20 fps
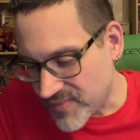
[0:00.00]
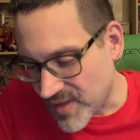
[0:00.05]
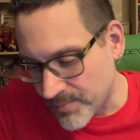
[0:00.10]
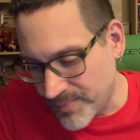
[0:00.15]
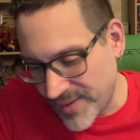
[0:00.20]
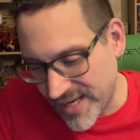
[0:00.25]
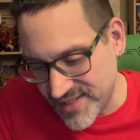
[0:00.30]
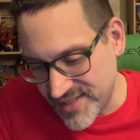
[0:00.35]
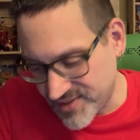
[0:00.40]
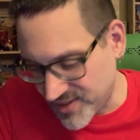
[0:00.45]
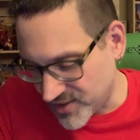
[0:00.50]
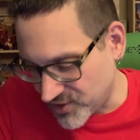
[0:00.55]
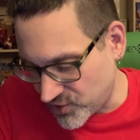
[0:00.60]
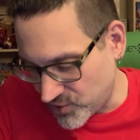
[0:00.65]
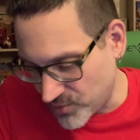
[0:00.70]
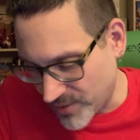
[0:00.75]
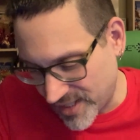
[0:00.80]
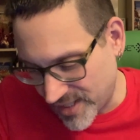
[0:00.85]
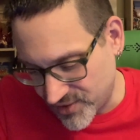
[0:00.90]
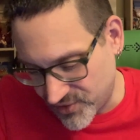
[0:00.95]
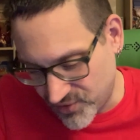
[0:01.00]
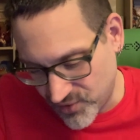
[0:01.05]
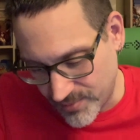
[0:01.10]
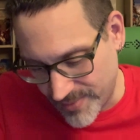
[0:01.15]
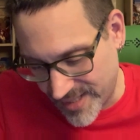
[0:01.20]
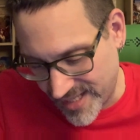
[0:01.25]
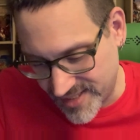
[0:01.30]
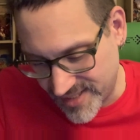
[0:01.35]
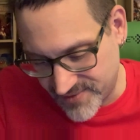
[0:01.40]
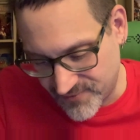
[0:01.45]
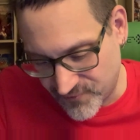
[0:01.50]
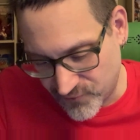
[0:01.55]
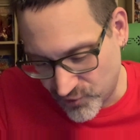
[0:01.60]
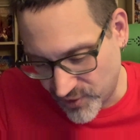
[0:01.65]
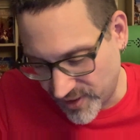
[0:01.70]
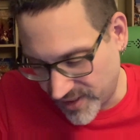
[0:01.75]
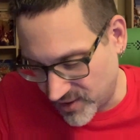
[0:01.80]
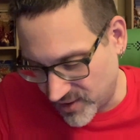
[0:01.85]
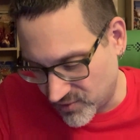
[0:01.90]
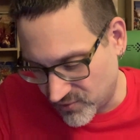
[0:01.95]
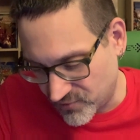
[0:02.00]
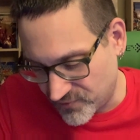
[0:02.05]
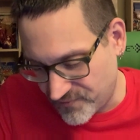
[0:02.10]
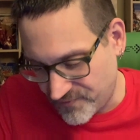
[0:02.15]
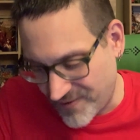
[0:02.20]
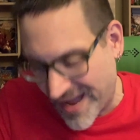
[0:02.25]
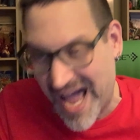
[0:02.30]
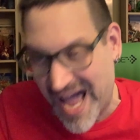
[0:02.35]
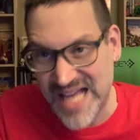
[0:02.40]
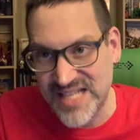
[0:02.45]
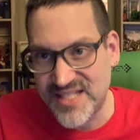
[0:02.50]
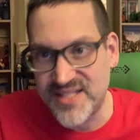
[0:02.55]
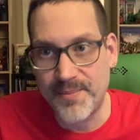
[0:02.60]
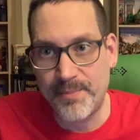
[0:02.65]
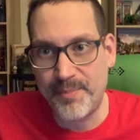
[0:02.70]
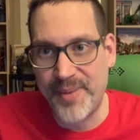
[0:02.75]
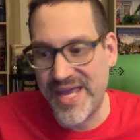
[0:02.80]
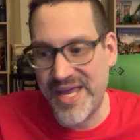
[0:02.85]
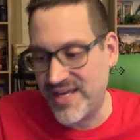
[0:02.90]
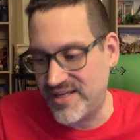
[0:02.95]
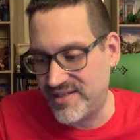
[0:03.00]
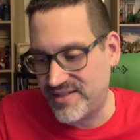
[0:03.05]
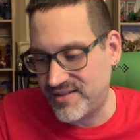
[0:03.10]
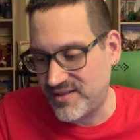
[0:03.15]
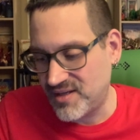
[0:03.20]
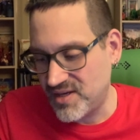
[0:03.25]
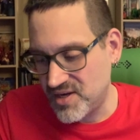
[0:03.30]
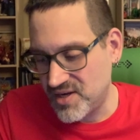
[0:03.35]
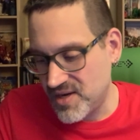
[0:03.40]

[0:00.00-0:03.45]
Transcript: Pacing, two out of two, man. It's friggin' fast-paced.